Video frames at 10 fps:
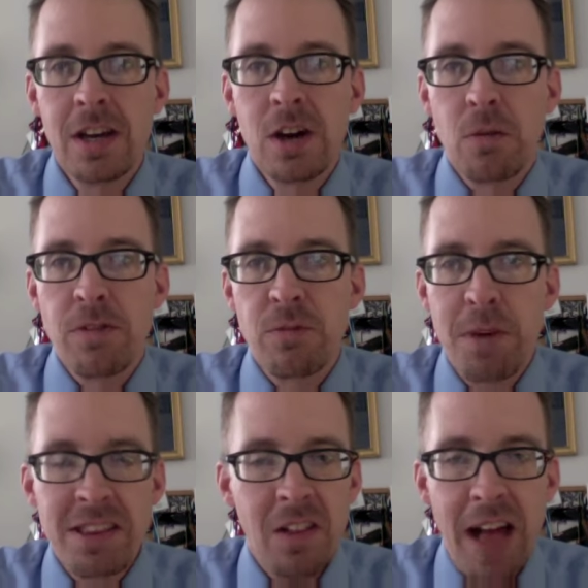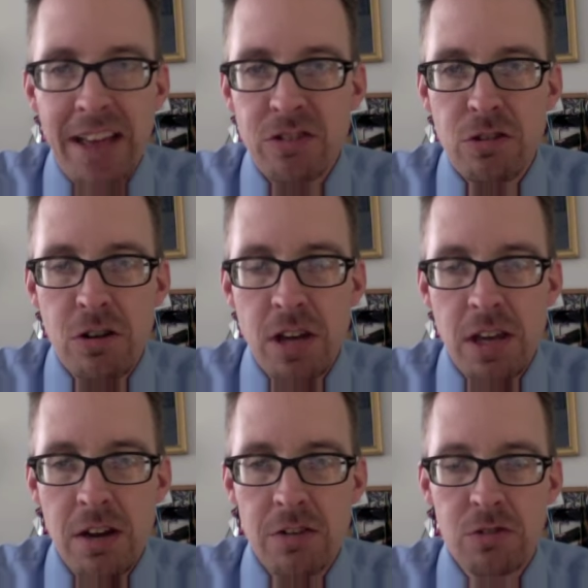We've spent the last 30
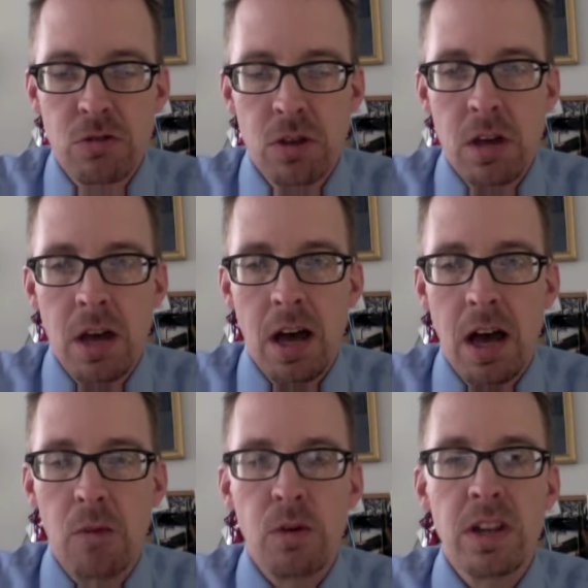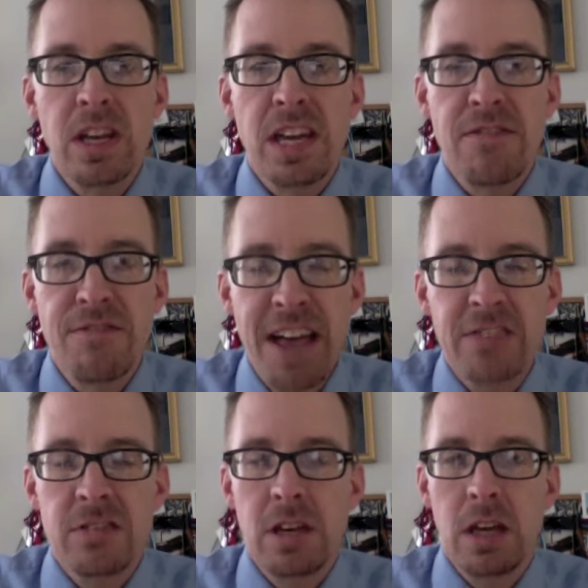years uh, really
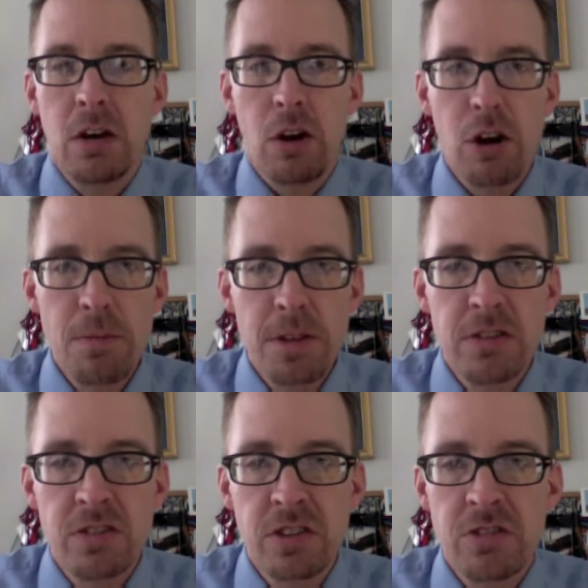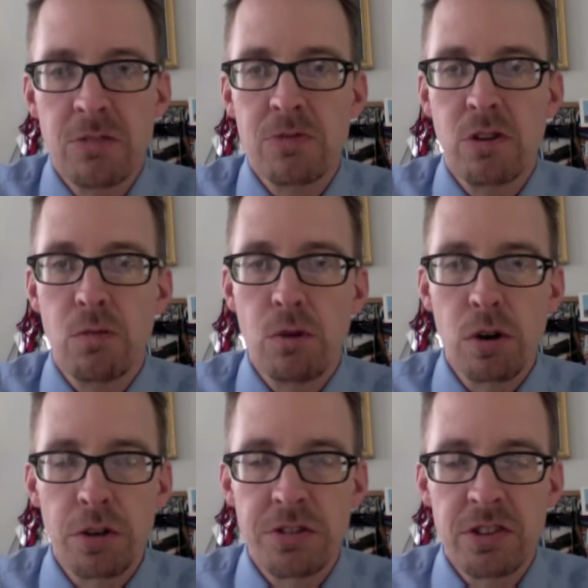investing in urban systems and
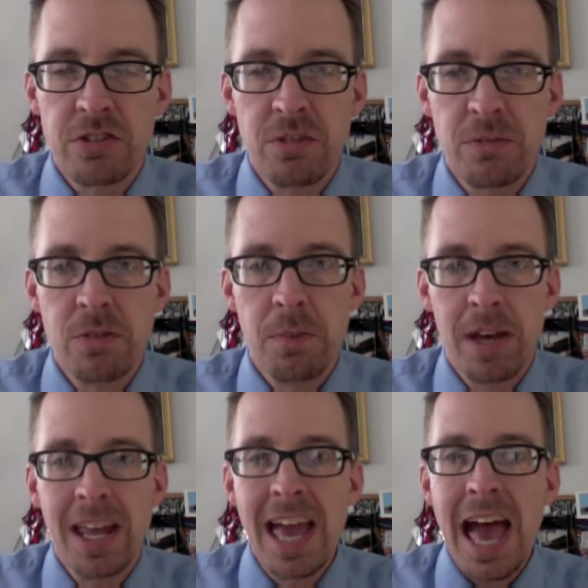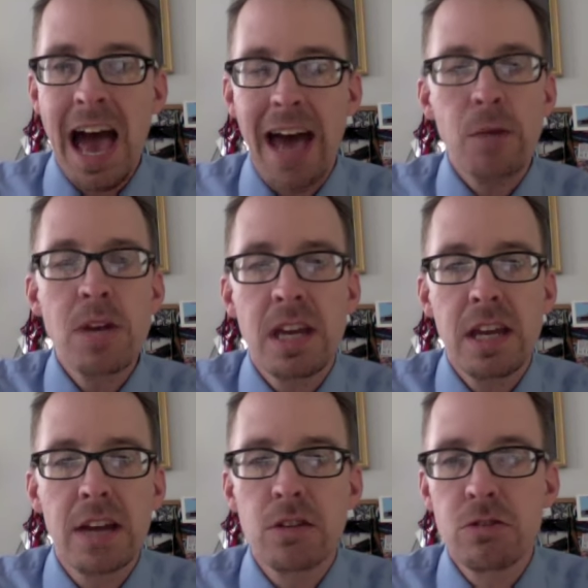rural systems, but how do we
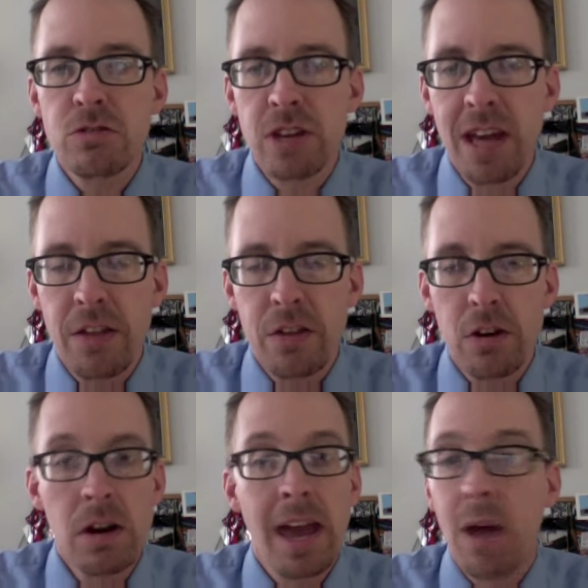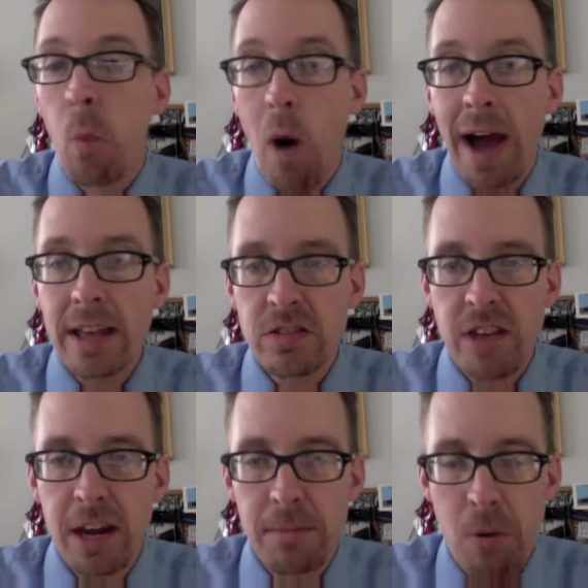connect those together and why is
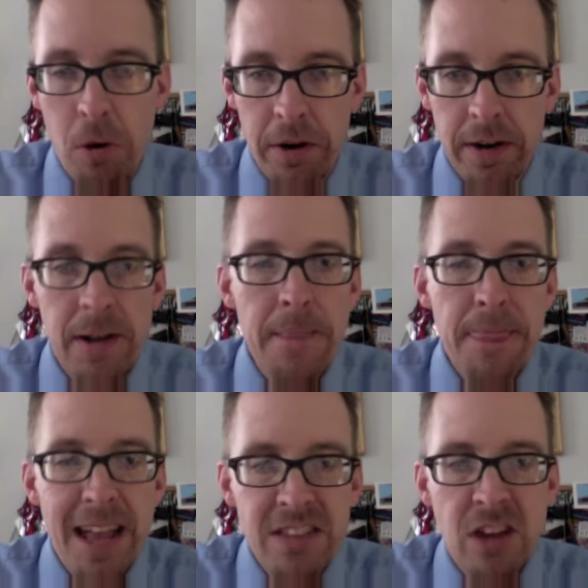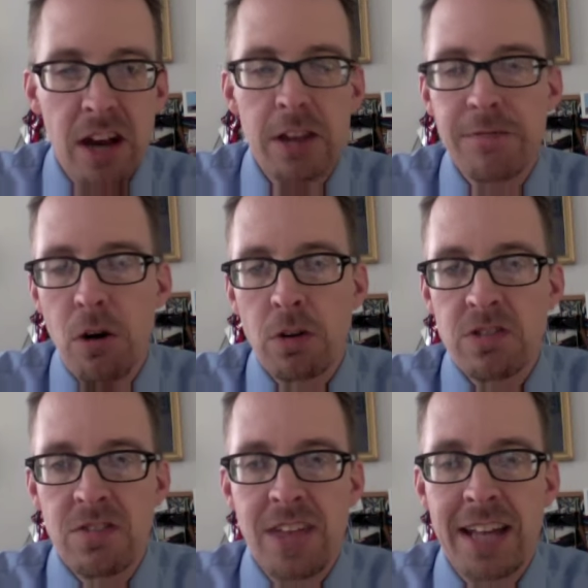that important? That's kind of the
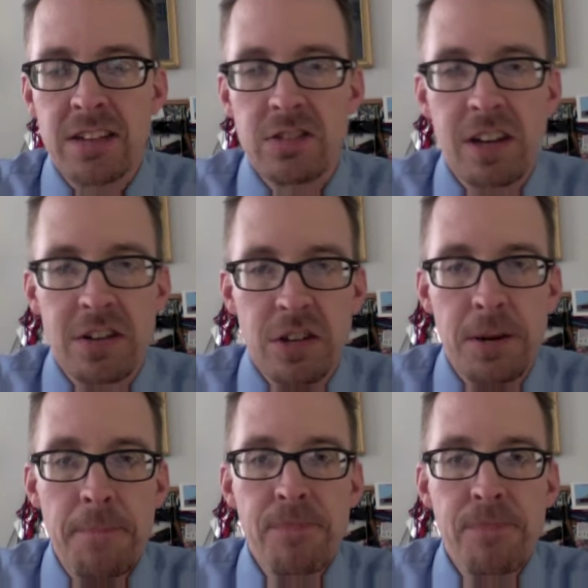focus of that discussion.